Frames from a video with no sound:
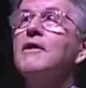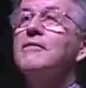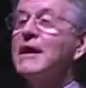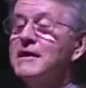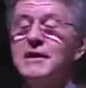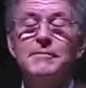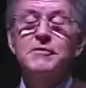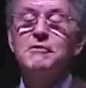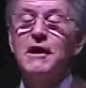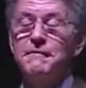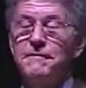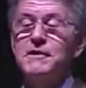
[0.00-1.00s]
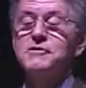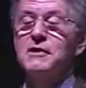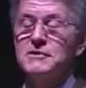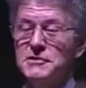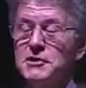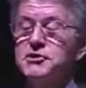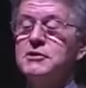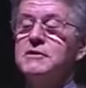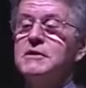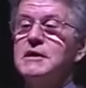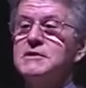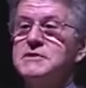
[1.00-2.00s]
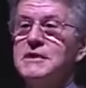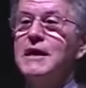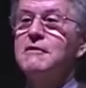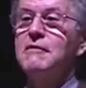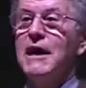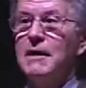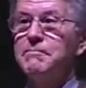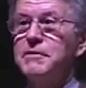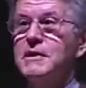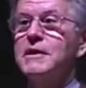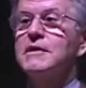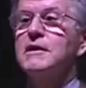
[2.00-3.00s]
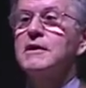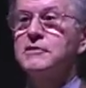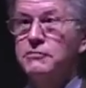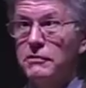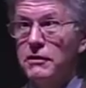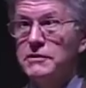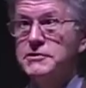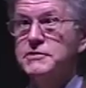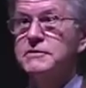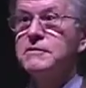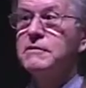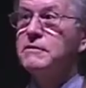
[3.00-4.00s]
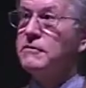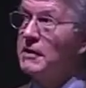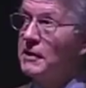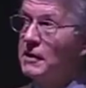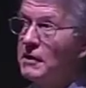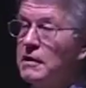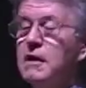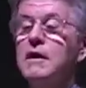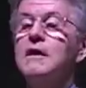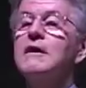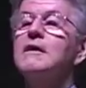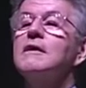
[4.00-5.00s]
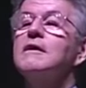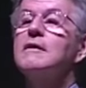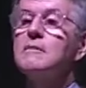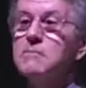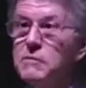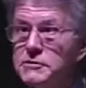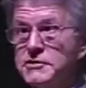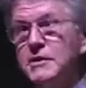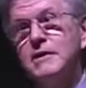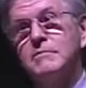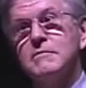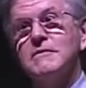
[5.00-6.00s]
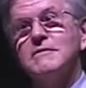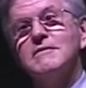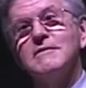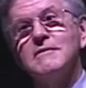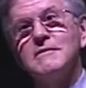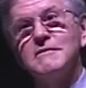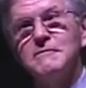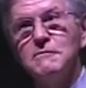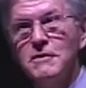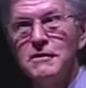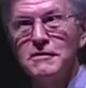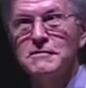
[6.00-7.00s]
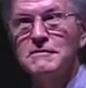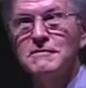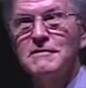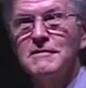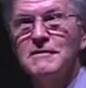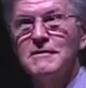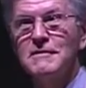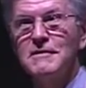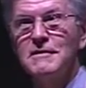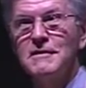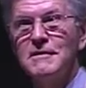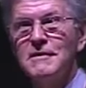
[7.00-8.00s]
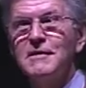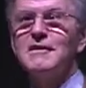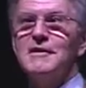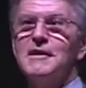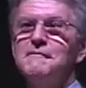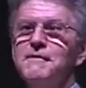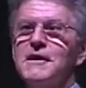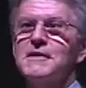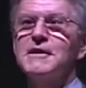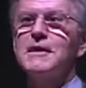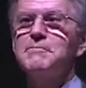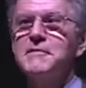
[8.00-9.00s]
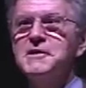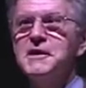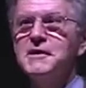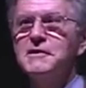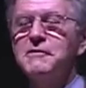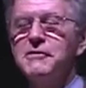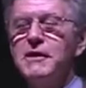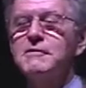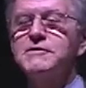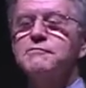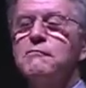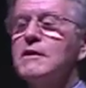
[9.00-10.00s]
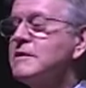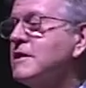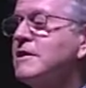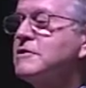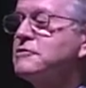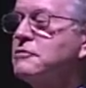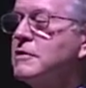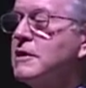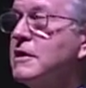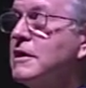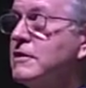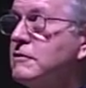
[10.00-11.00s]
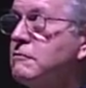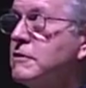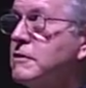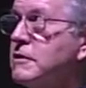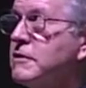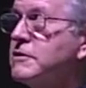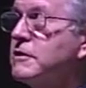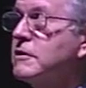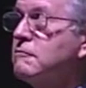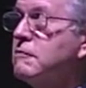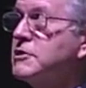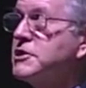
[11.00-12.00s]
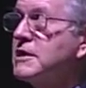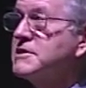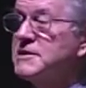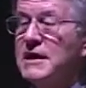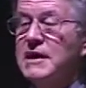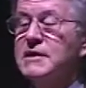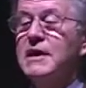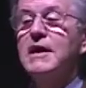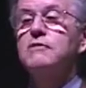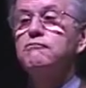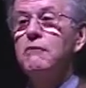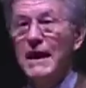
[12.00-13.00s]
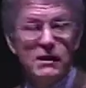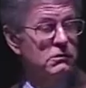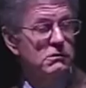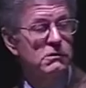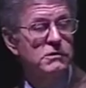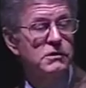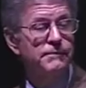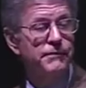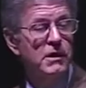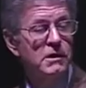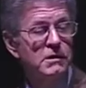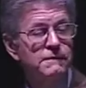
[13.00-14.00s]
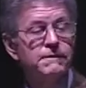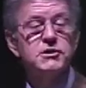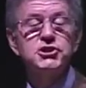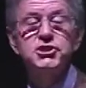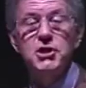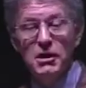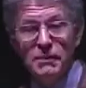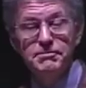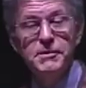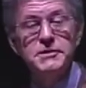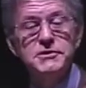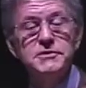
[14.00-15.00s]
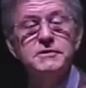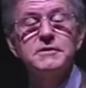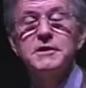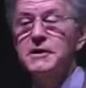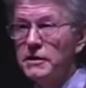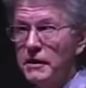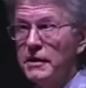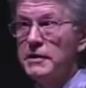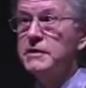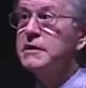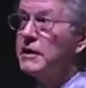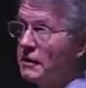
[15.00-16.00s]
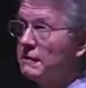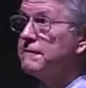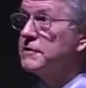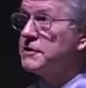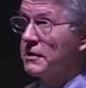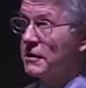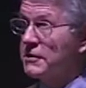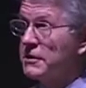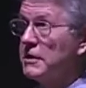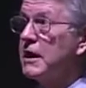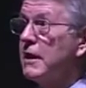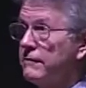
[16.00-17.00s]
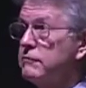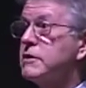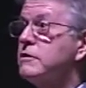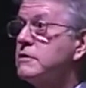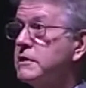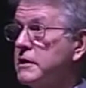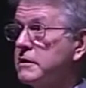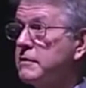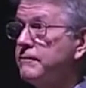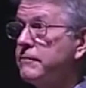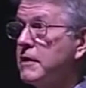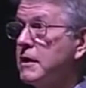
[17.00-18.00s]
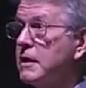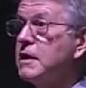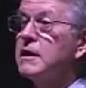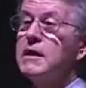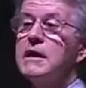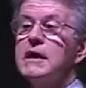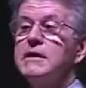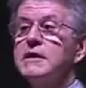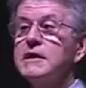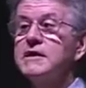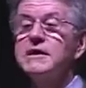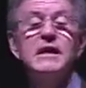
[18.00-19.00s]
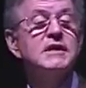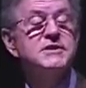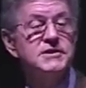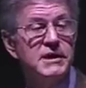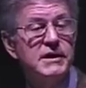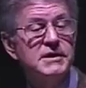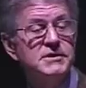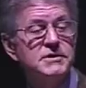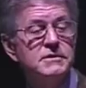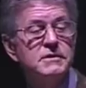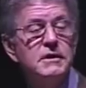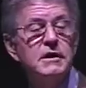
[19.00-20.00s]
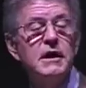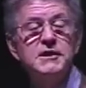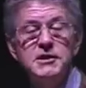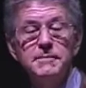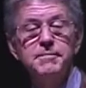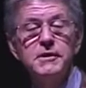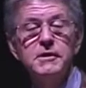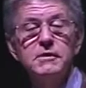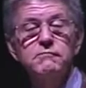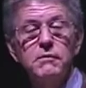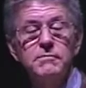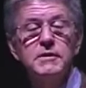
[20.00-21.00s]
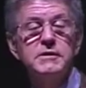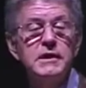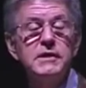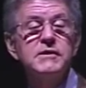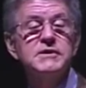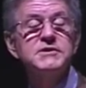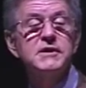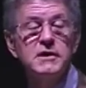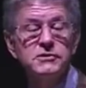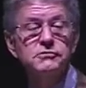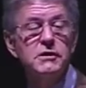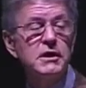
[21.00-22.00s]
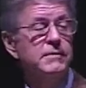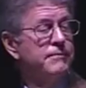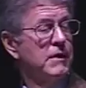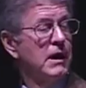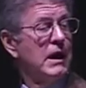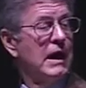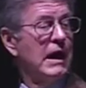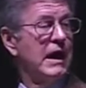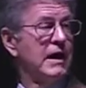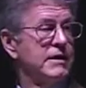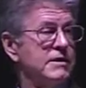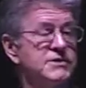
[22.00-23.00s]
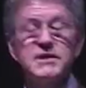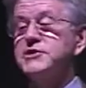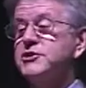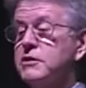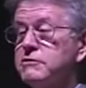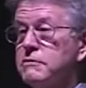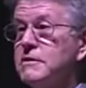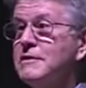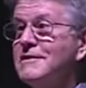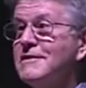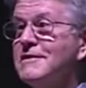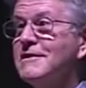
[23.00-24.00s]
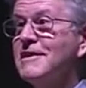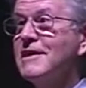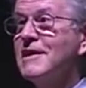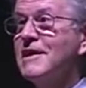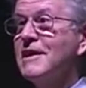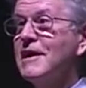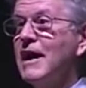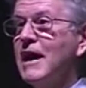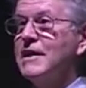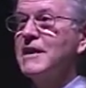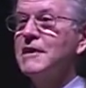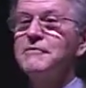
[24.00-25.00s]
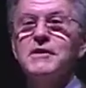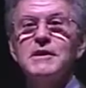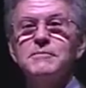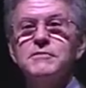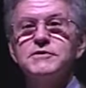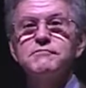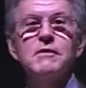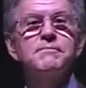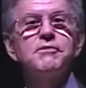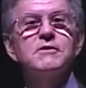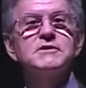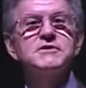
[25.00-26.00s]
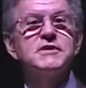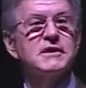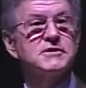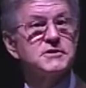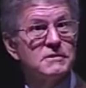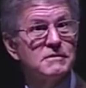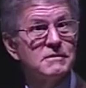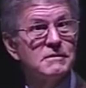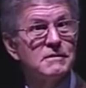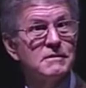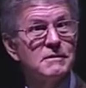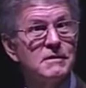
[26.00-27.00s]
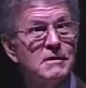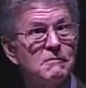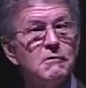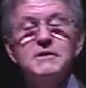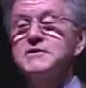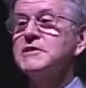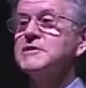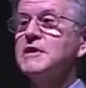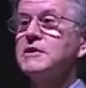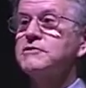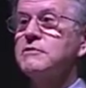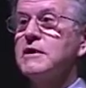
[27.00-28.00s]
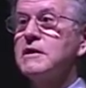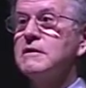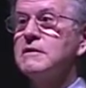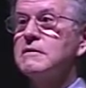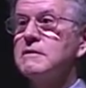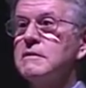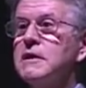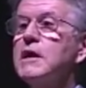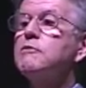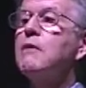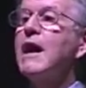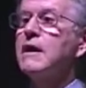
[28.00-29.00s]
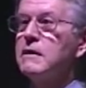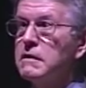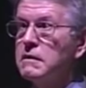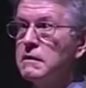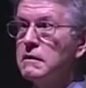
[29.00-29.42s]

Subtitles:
That demographic transition is now happening across the Muslim world. In fact, let me tell you, there is one country in the world which has set a record for the sharpest decline in fertility ever recorded. In 1986, a typical woman in this country had 6 children, and now that number is 1.6. What is this country? Iran.